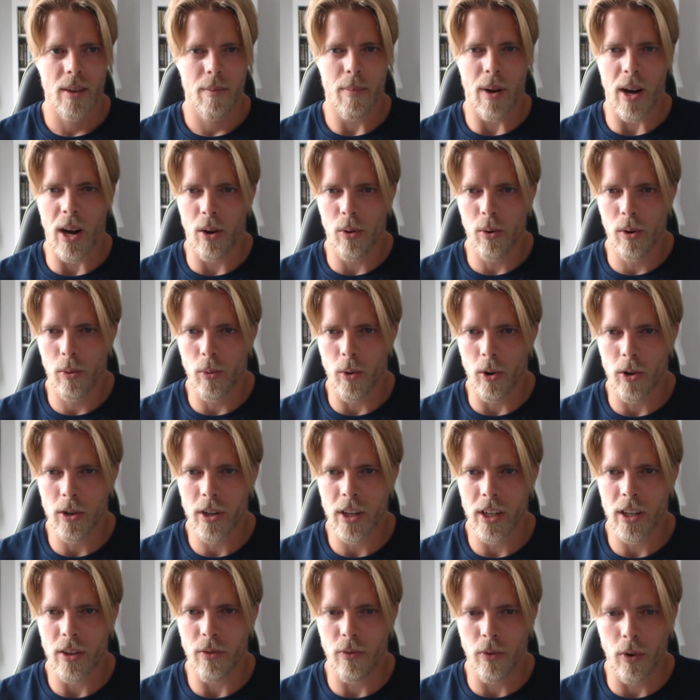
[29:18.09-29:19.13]
power walk
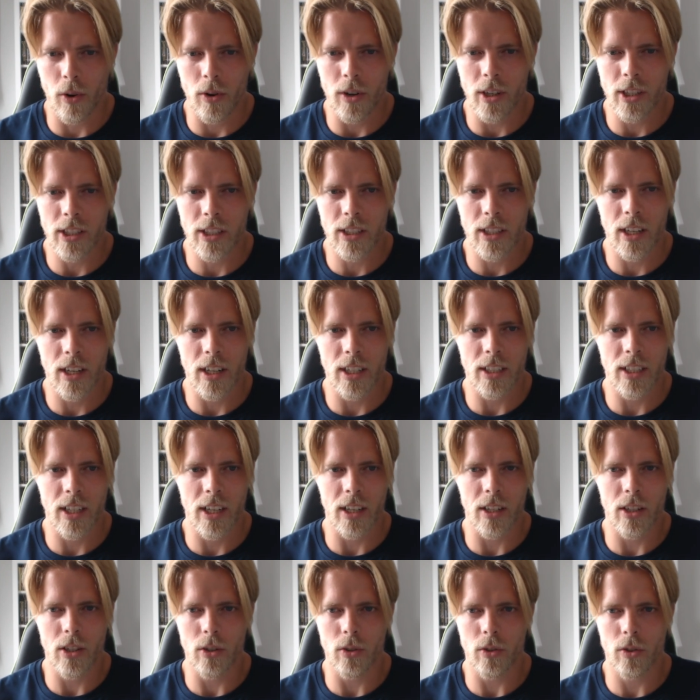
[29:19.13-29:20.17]
in the forest, listening
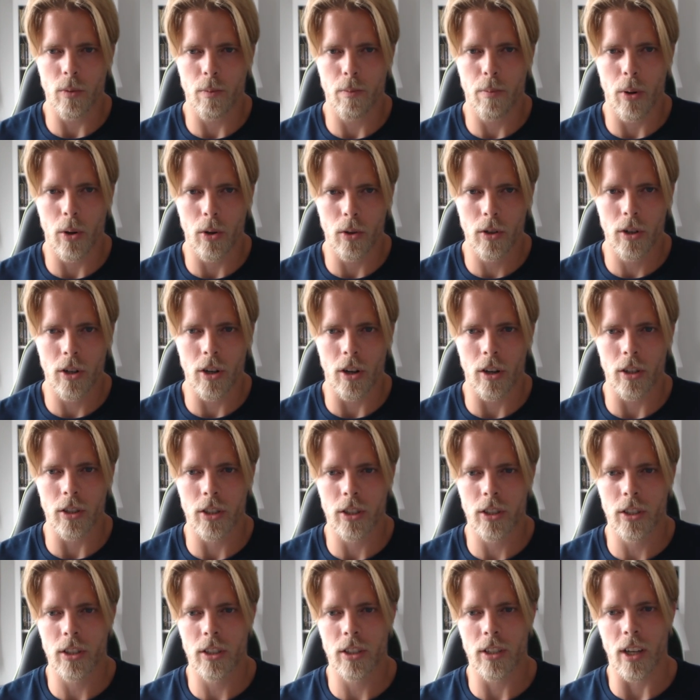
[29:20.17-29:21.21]
to some
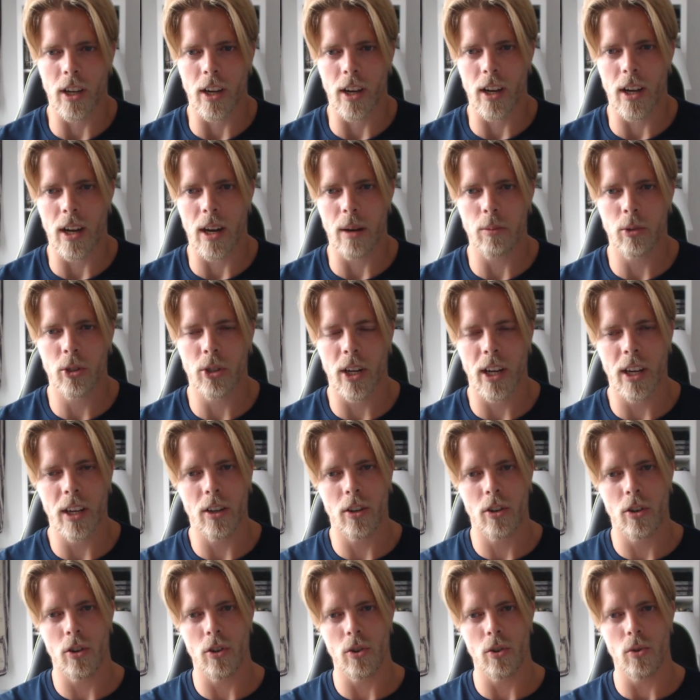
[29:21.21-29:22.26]
podcasts. I'm trying
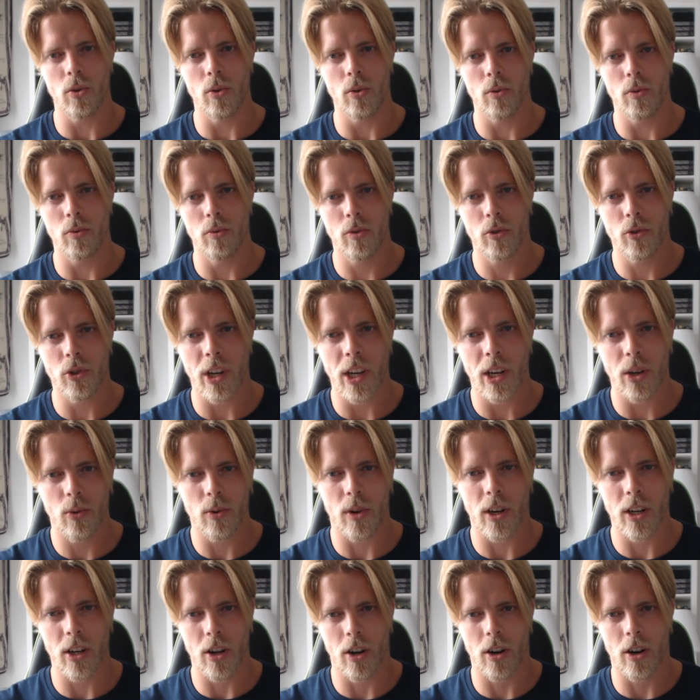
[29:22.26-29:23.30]
to train
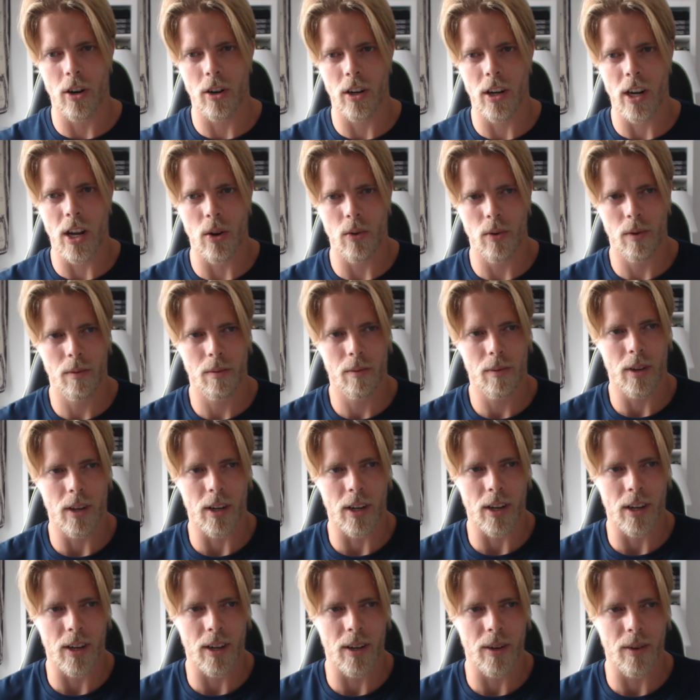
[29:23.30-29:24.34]
quite hard now,
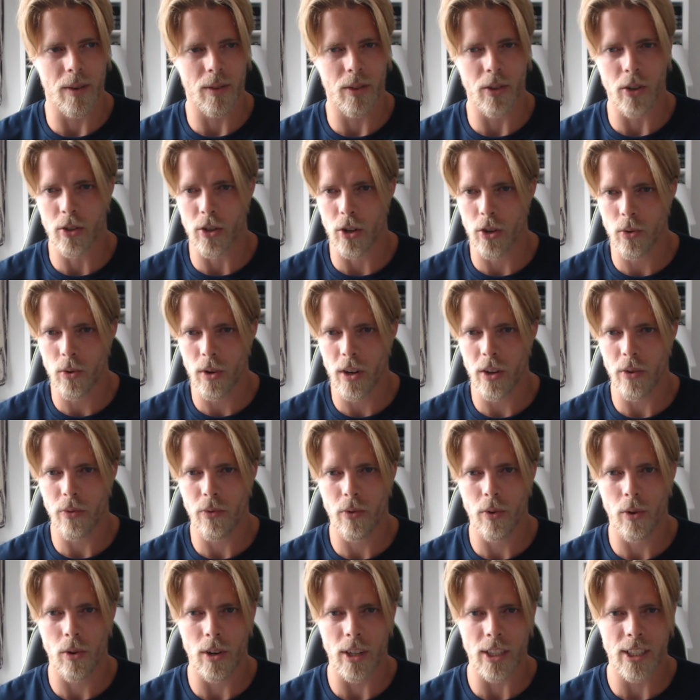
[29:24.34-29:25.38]
not only
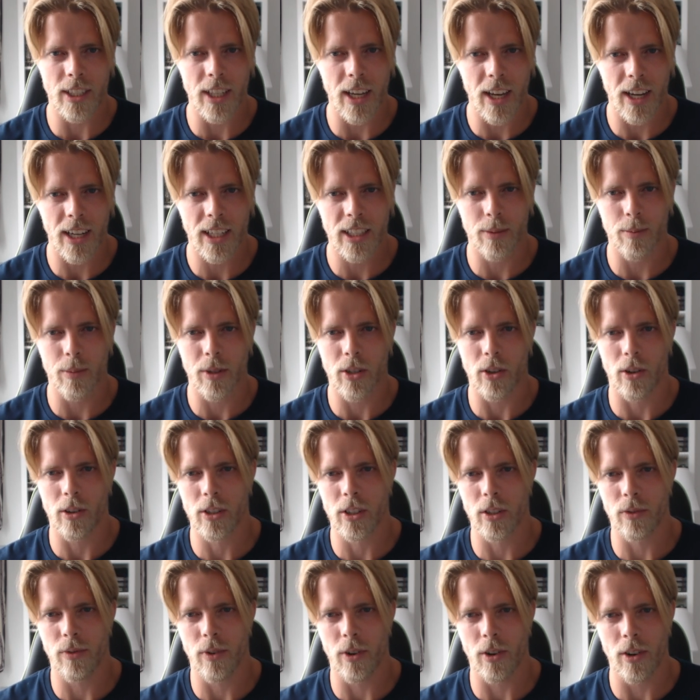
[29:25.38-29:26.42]
for aesthetics, but
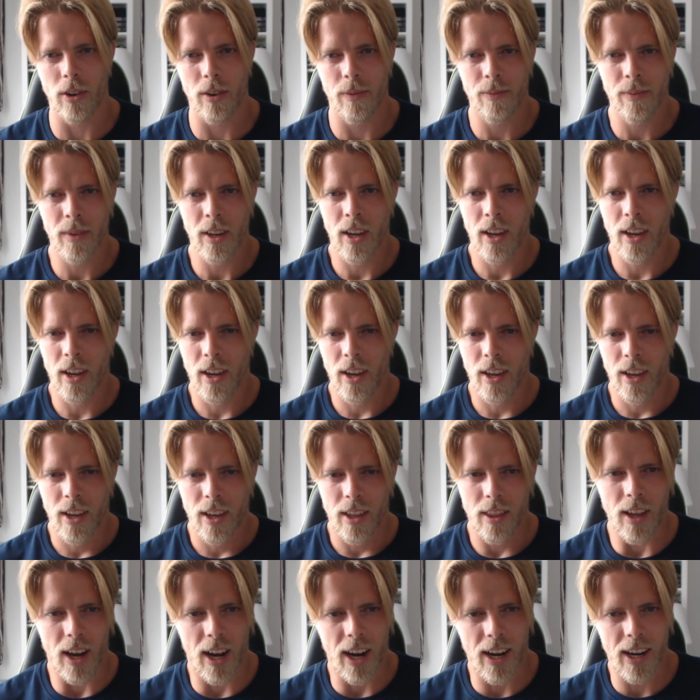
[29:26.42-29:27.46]
also for
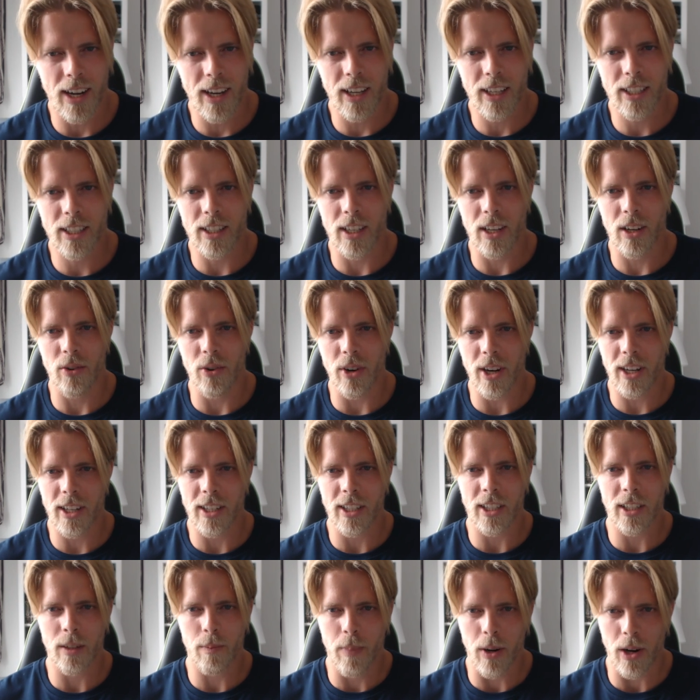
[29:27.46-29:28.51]
the highest and
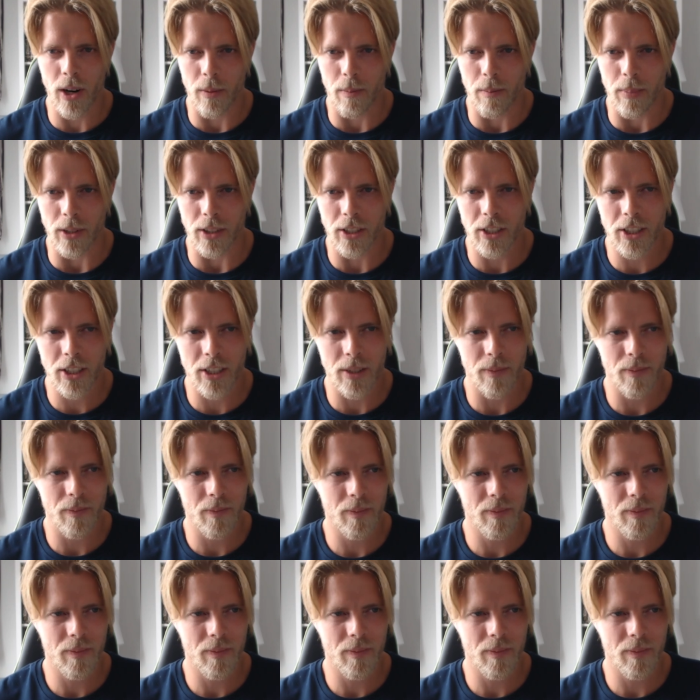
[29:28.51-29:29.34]
greatest purpose,